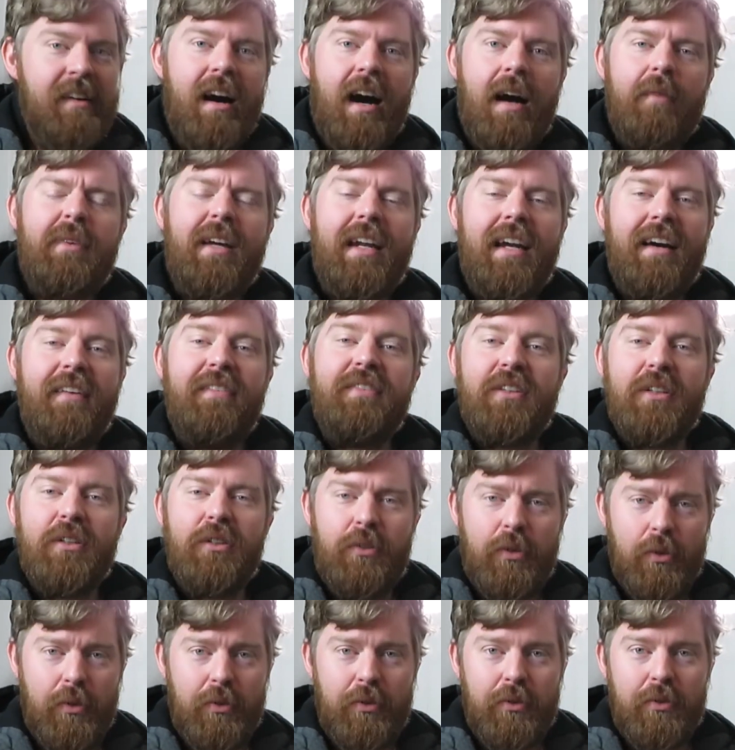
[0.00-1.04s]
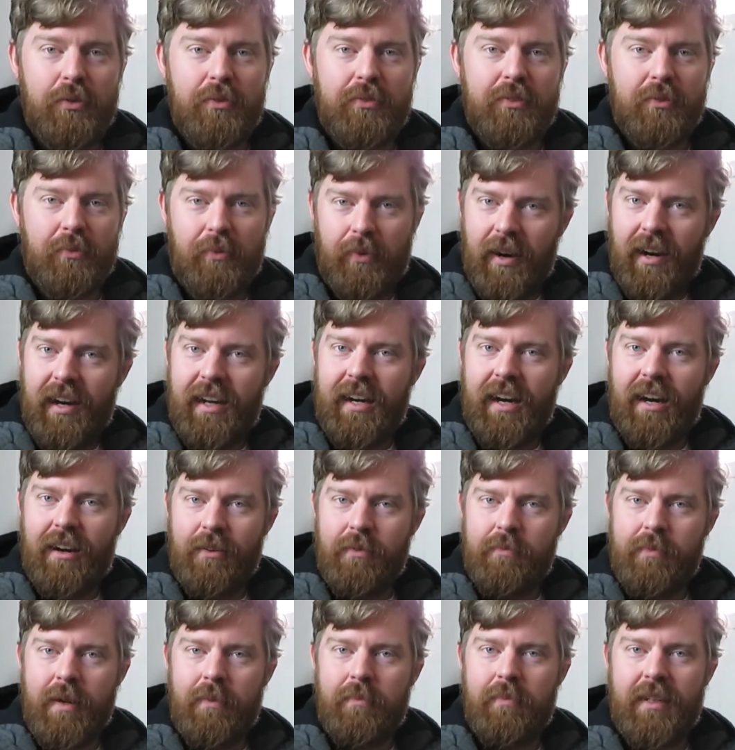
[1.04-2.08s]
I'm gonna have to Google the ride I
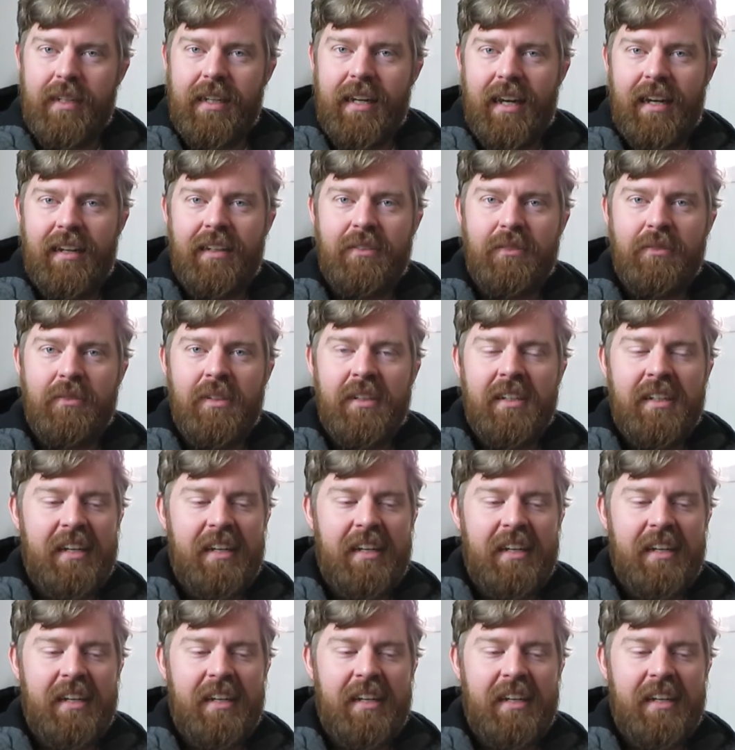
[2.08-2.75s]
remember now,